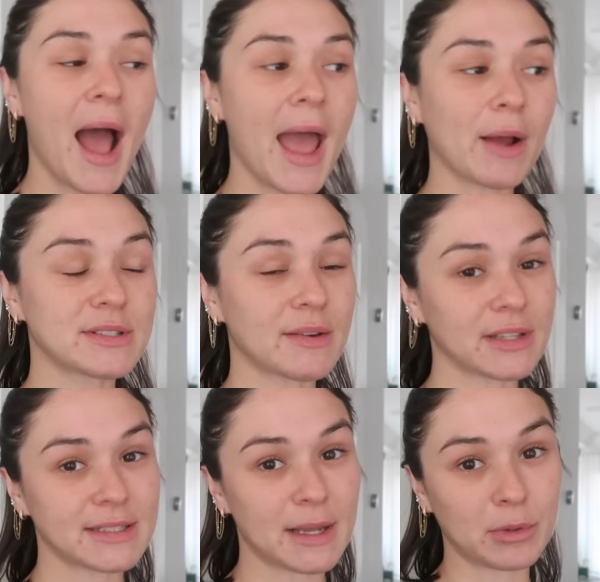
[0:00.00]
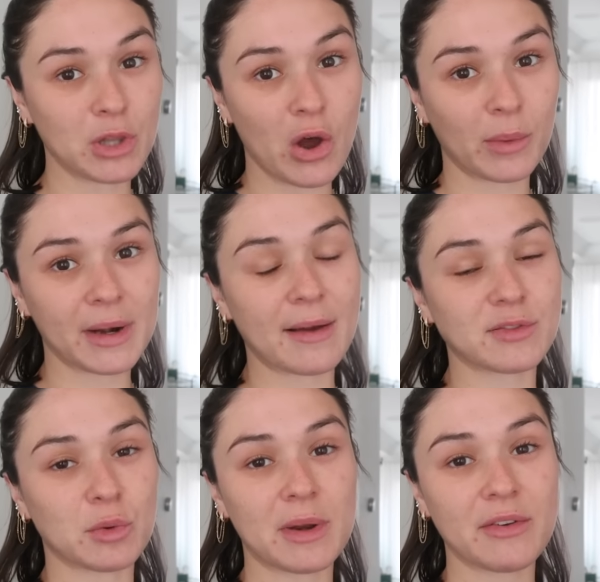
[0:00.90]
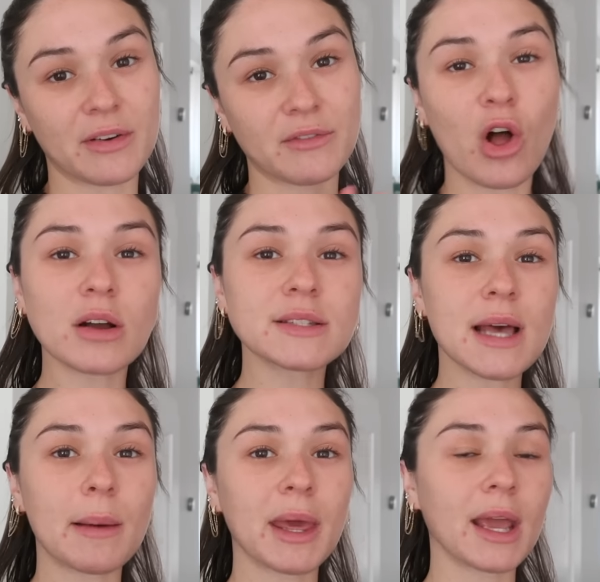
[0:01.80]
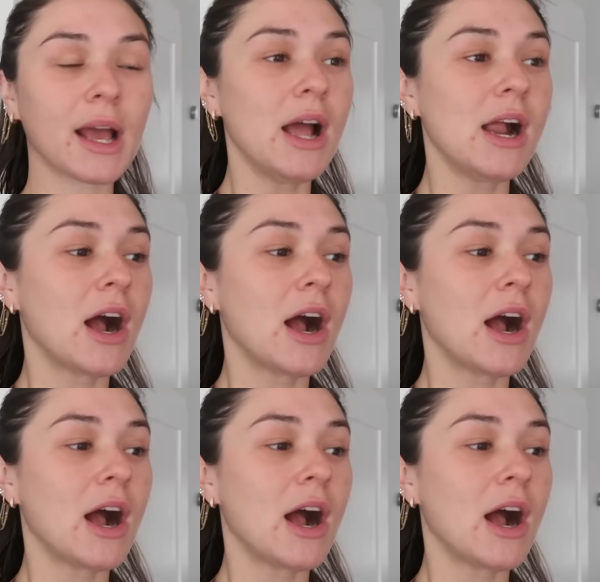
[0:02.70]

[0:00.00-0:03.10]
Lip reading: I always have a link down below, and I have so many fun vlogs coming.